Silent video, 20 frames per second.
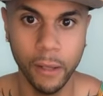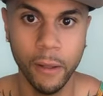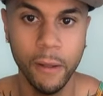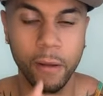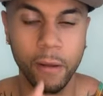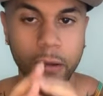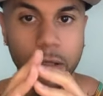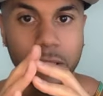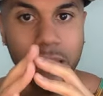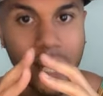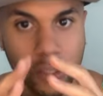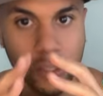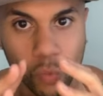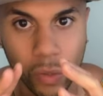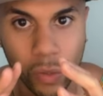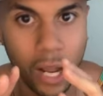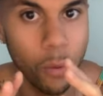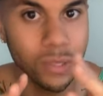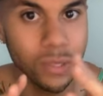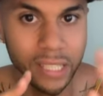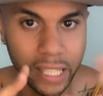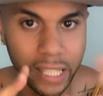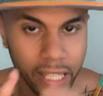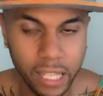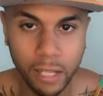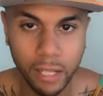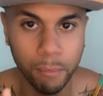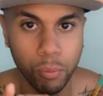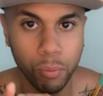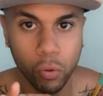Because that's when I was
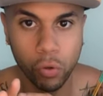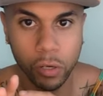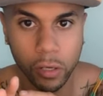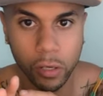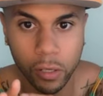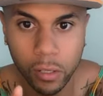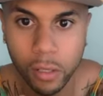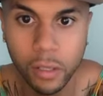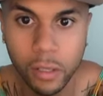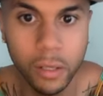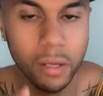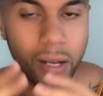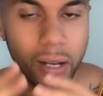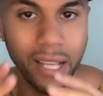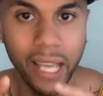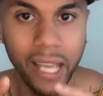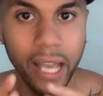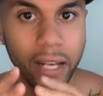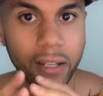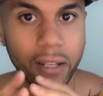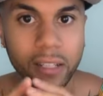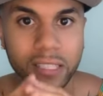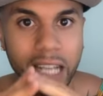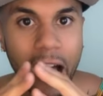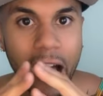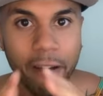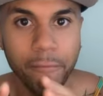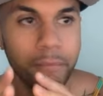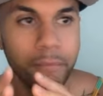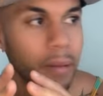eating poor. Again, because
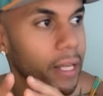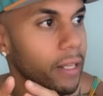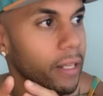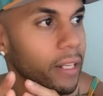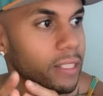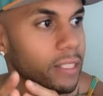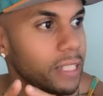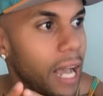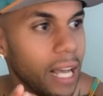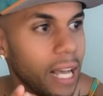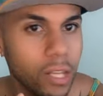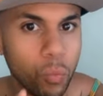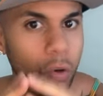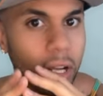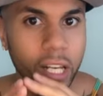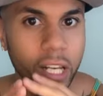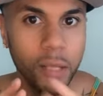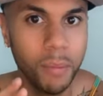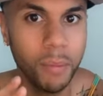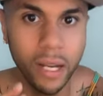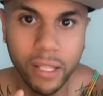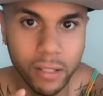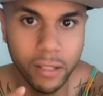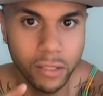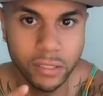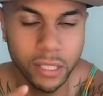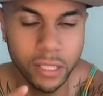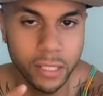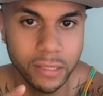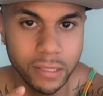I've been exactly where anybody else
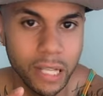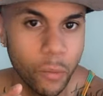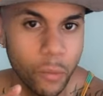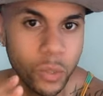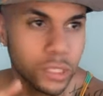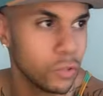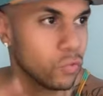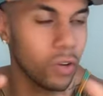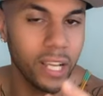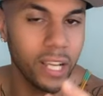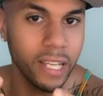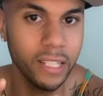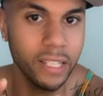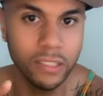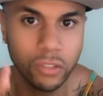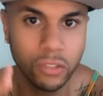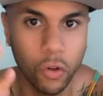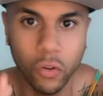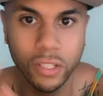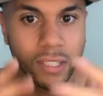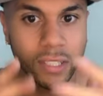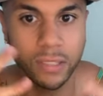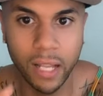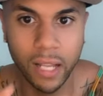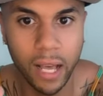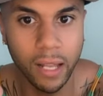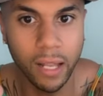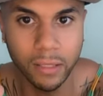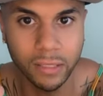is. I wasn't raised on this knowledge.